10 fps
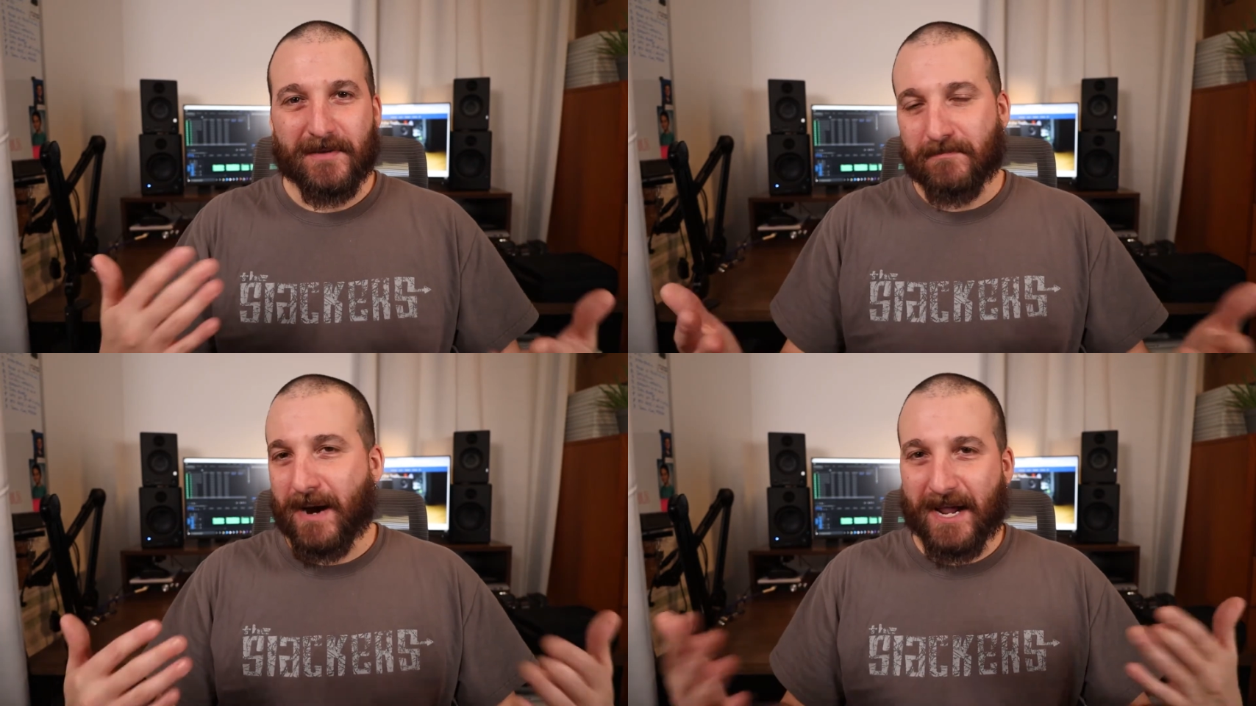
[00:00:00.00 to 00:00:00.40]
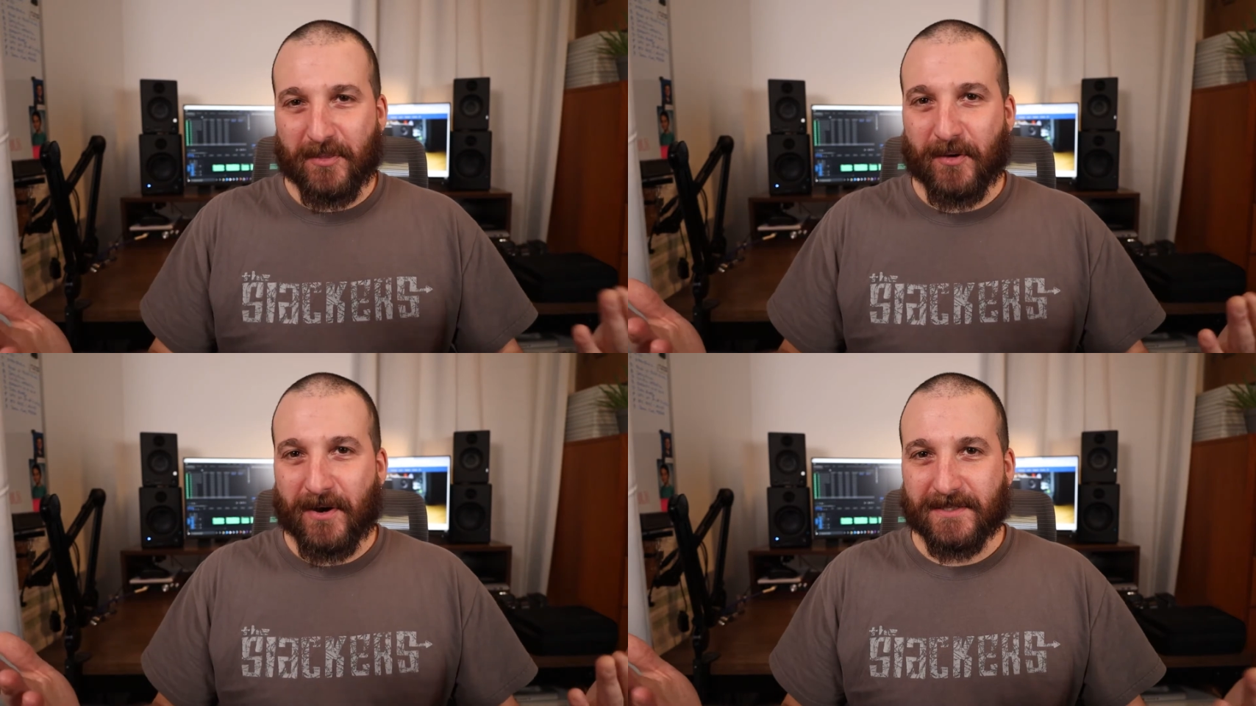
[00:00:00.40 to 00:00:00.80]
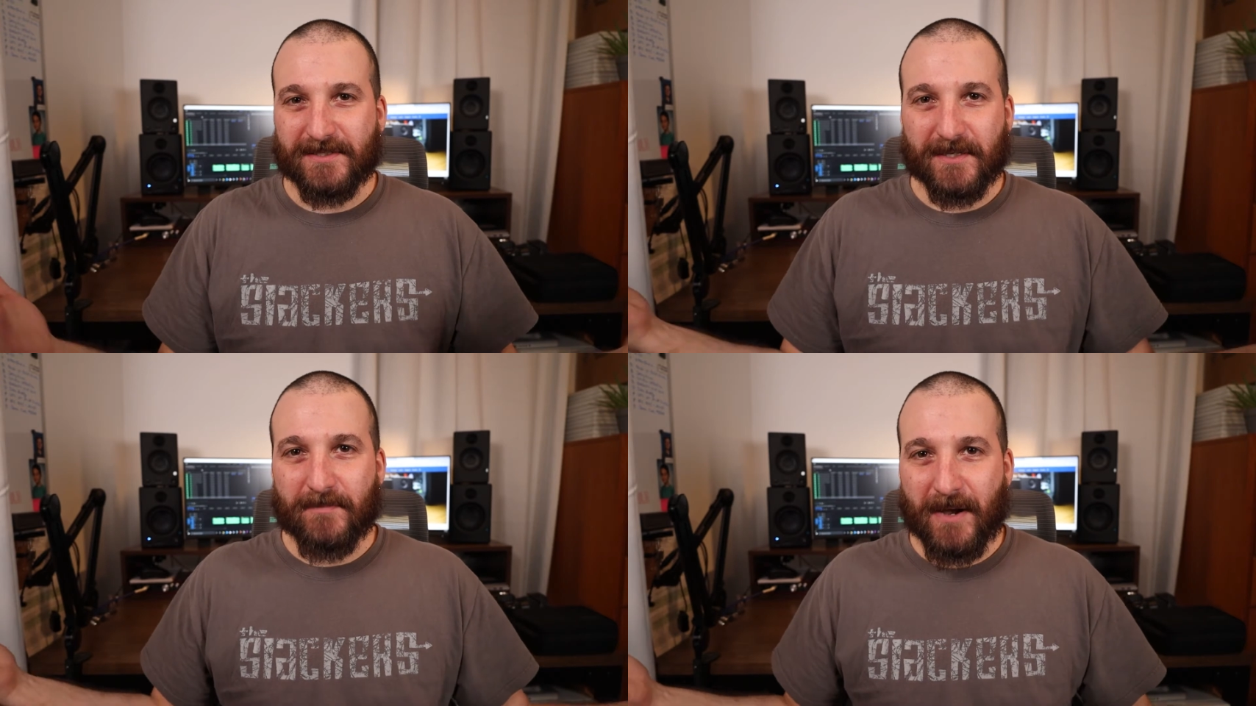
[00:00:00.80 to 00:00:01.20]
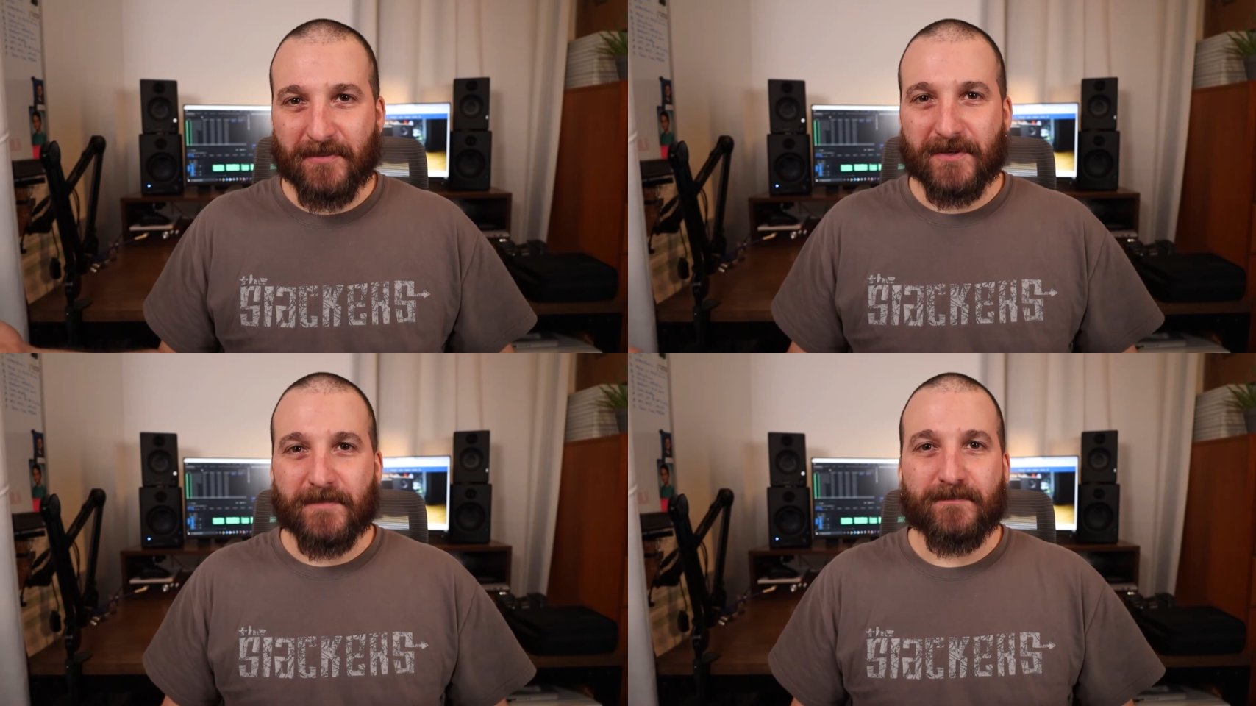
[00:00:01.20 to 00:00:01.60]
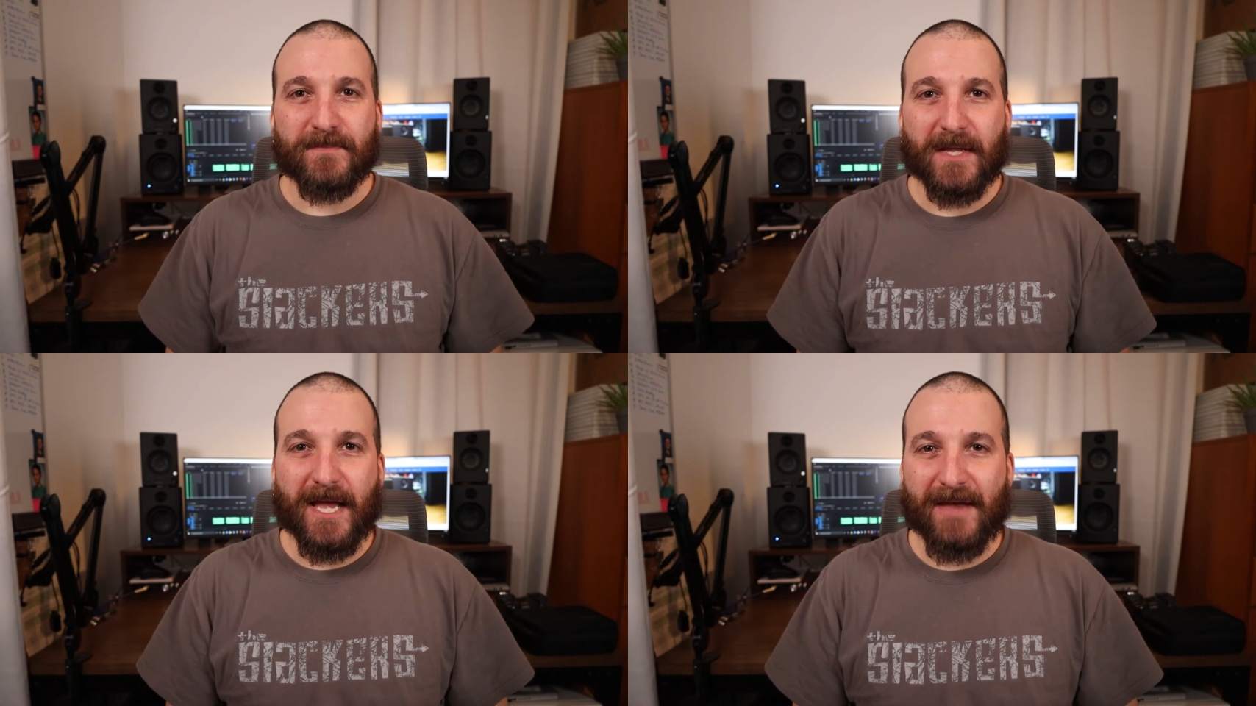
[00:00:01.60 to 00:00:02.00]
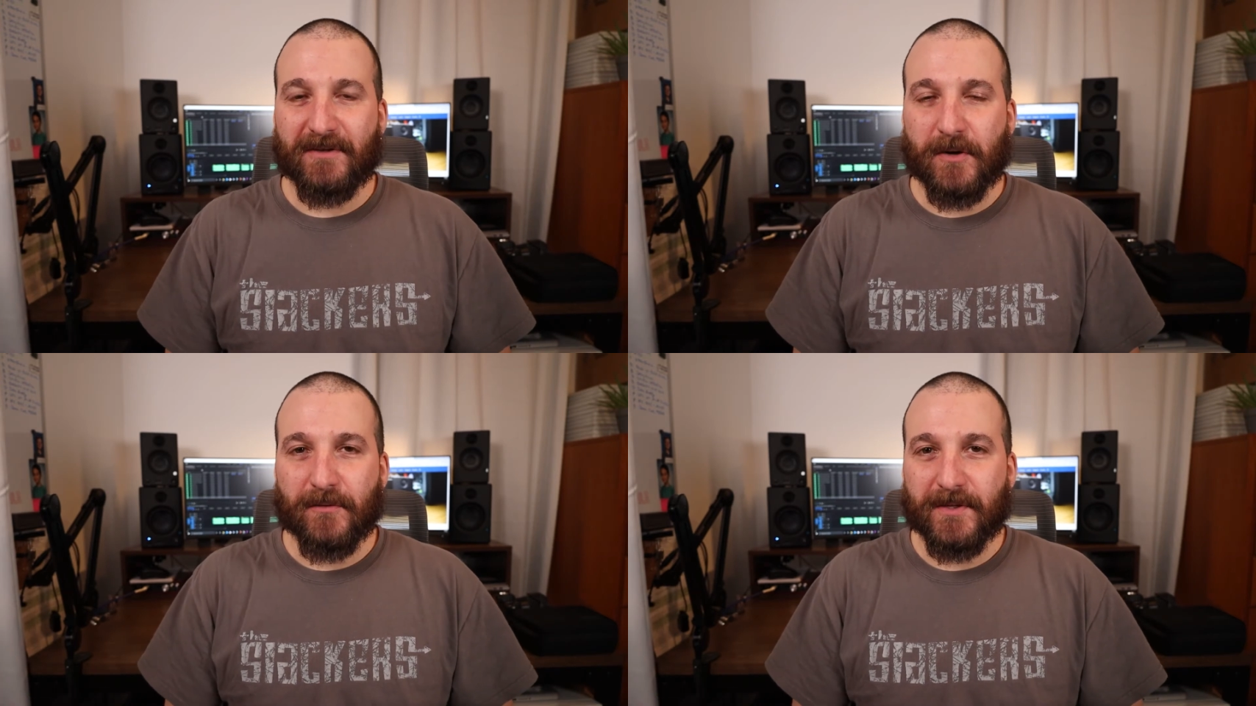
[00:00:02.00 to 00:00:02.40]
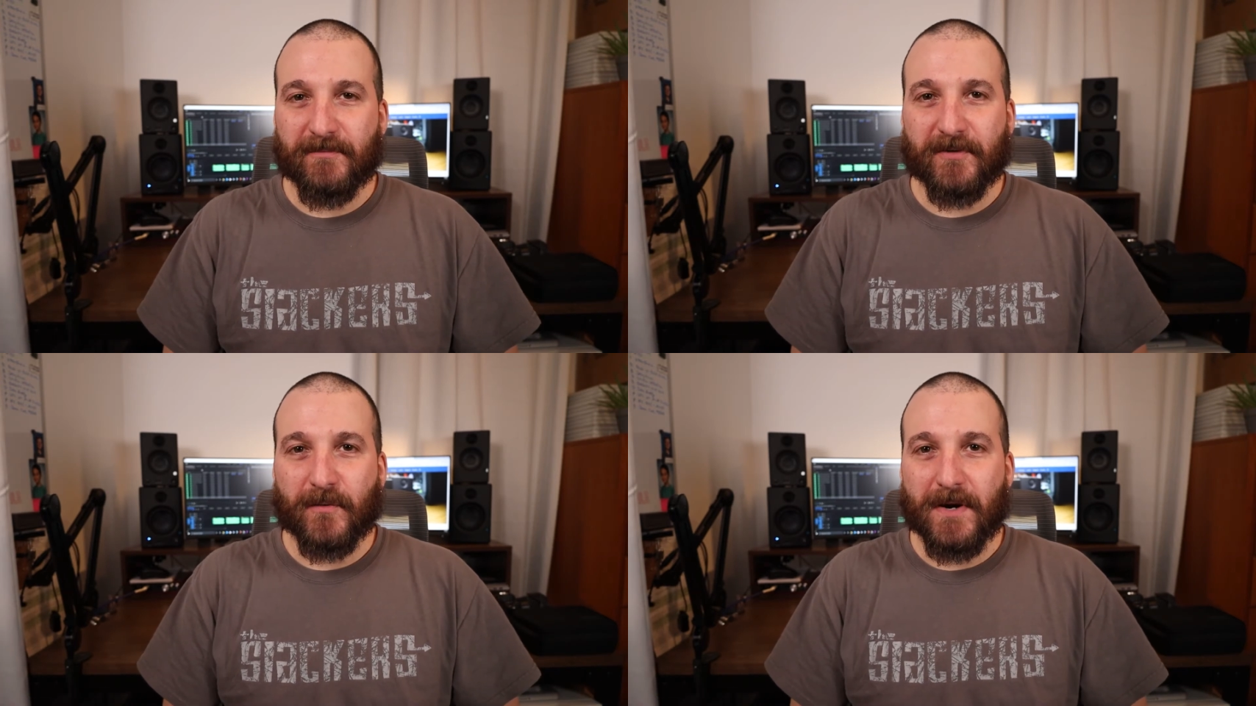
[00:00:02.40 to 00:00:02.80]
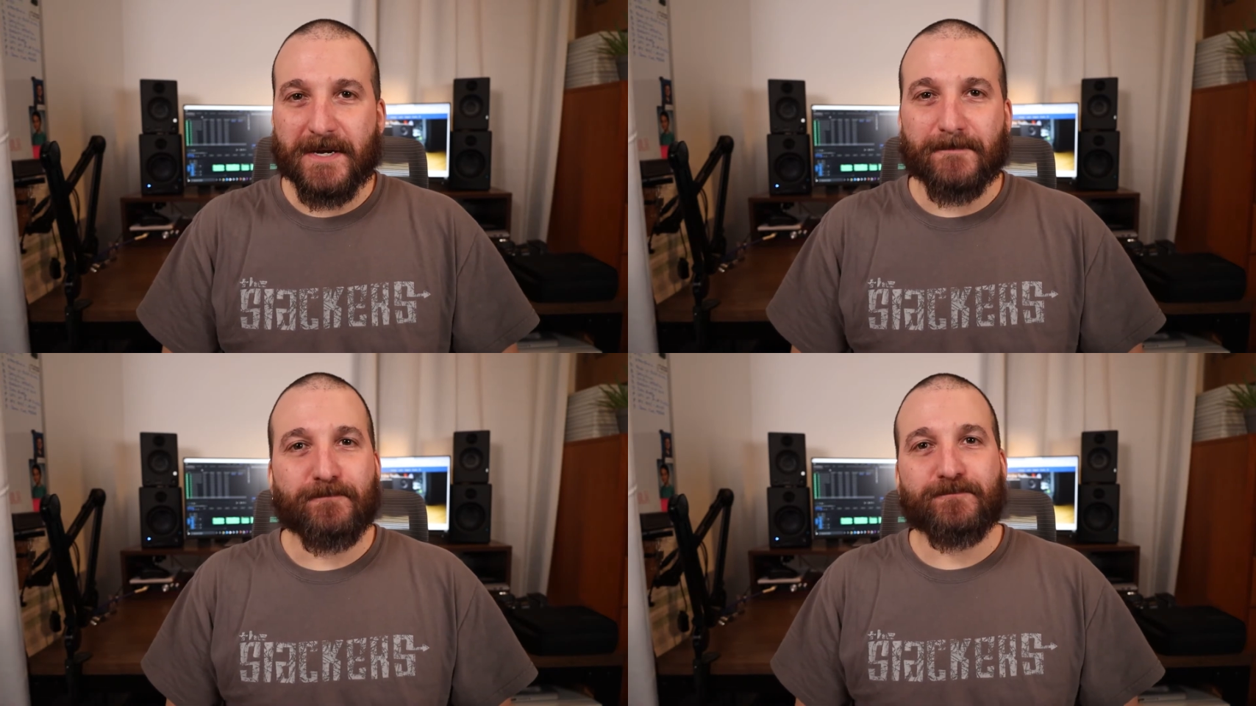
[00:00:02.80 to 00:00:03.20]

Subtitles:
my thoughts about them, having owned them for a while.